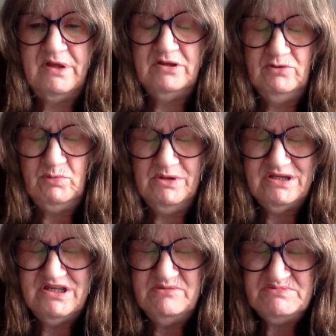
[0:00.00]
don't want
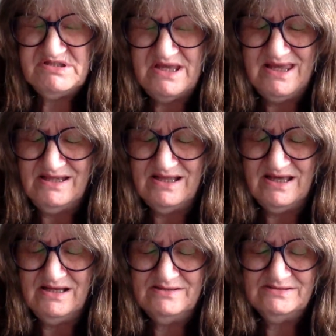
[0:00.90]
to keep saying
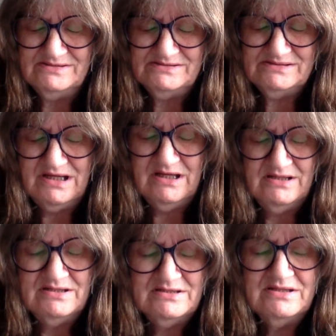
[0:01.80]
that.
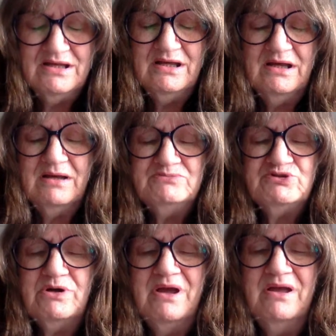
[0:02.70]
I'm
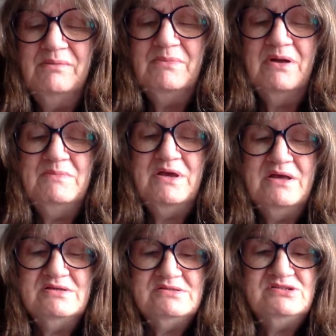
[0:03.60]
trying my
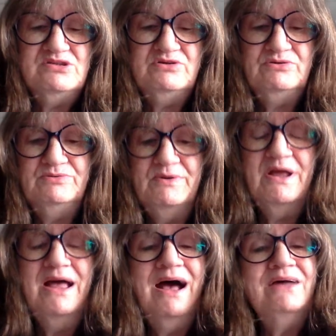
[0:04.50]
best to.
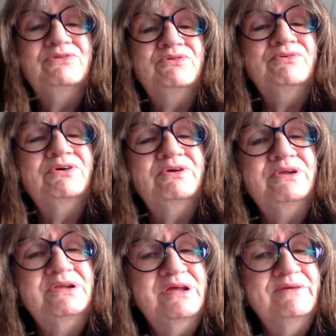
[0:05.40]
I do good
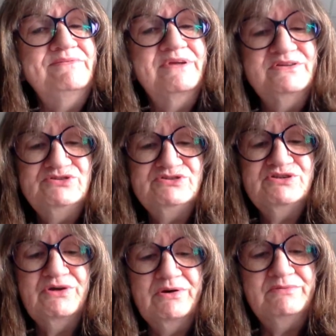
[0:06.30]
in the evenings, you
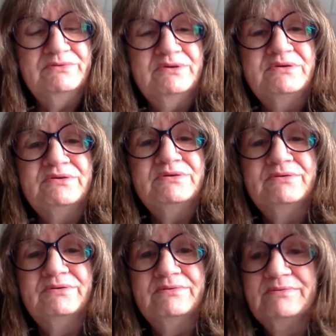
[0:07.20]
know, I really
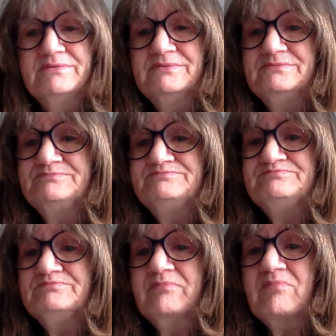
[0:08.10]
do.
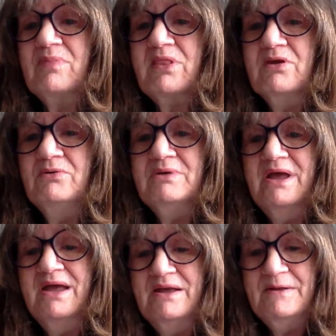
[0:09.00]

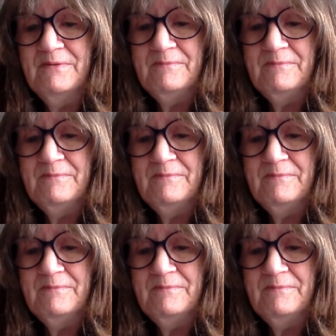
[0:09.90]
Okay.